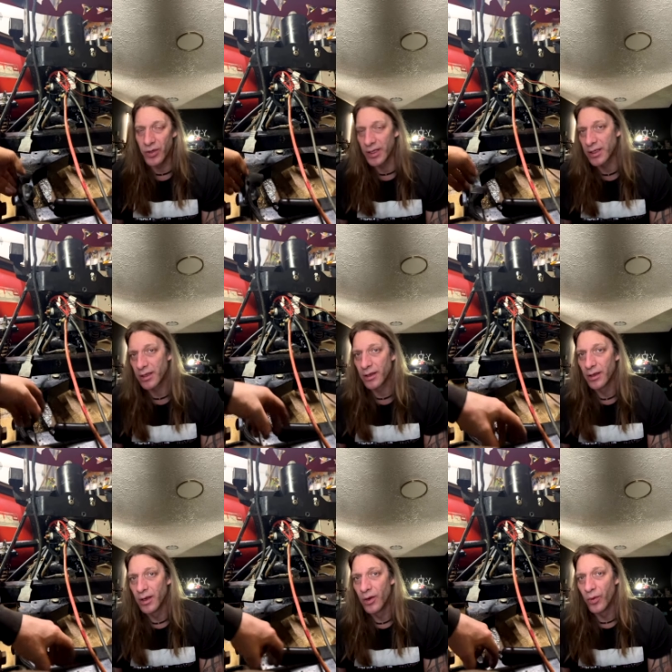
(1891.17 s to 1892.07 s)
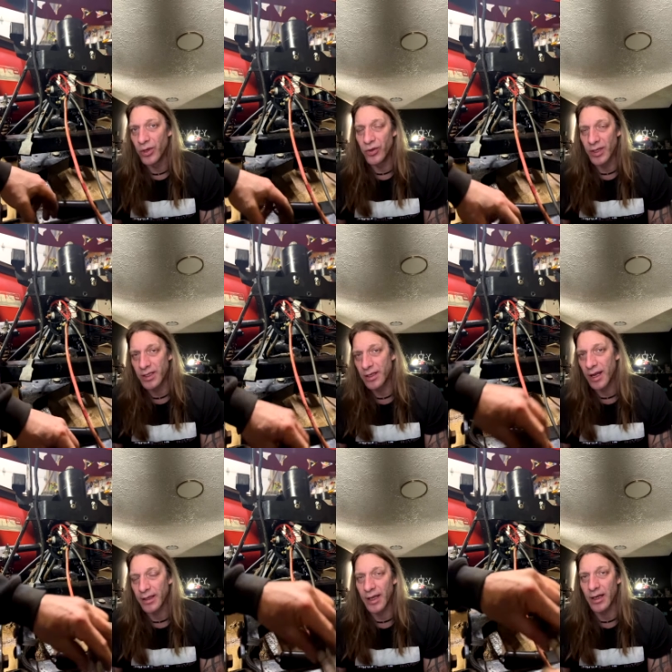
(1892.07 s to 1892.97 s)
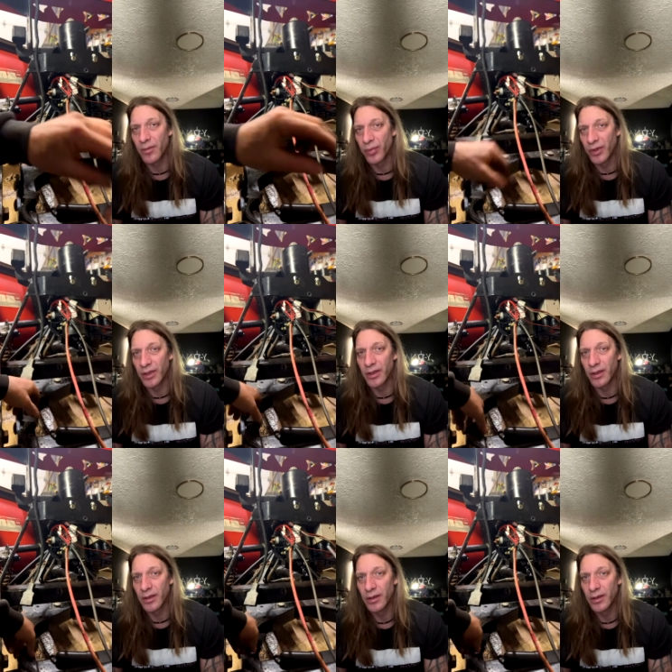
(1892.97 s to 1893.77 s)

just when you disconnect that completely.